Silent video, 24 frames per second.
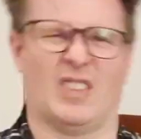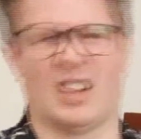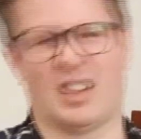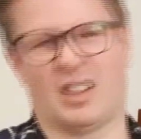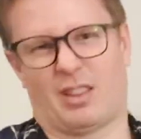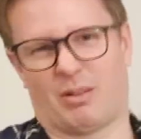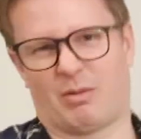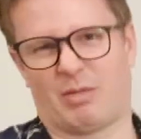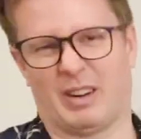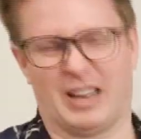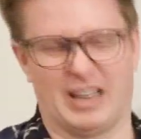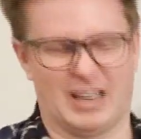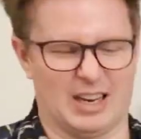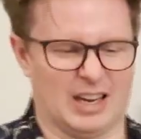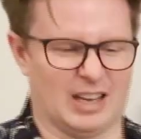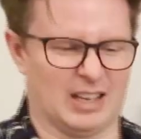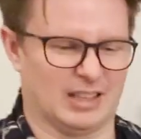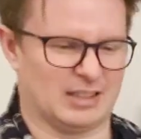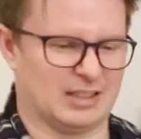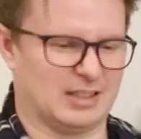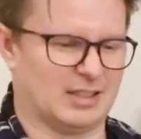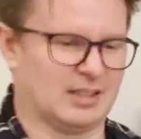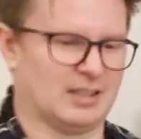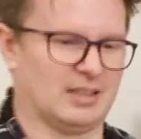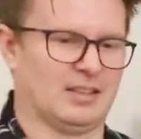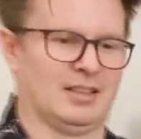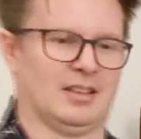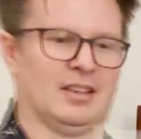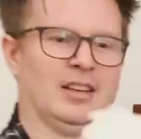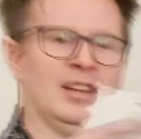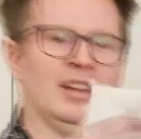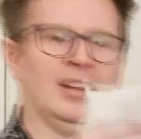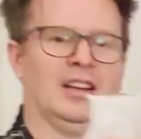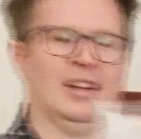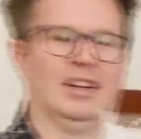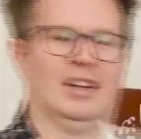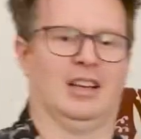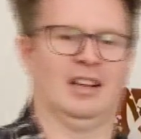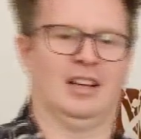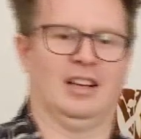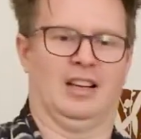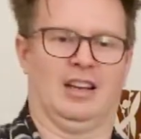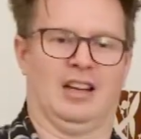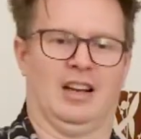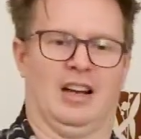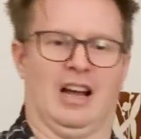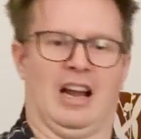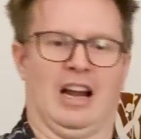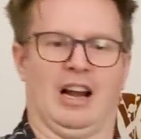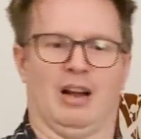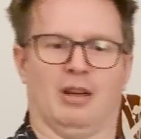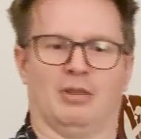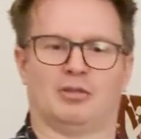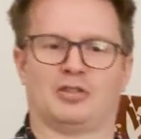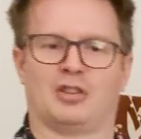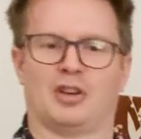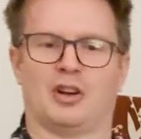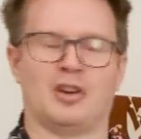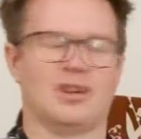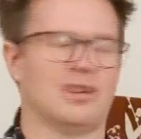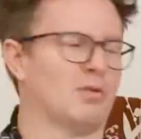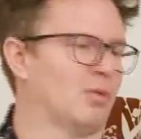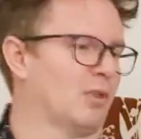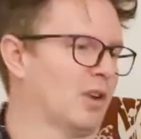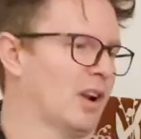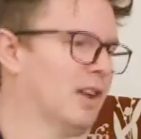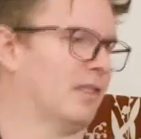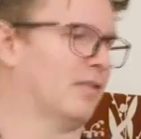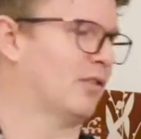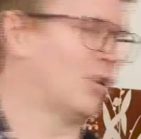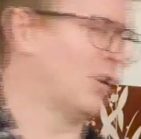3 yards. And I'll show you what I've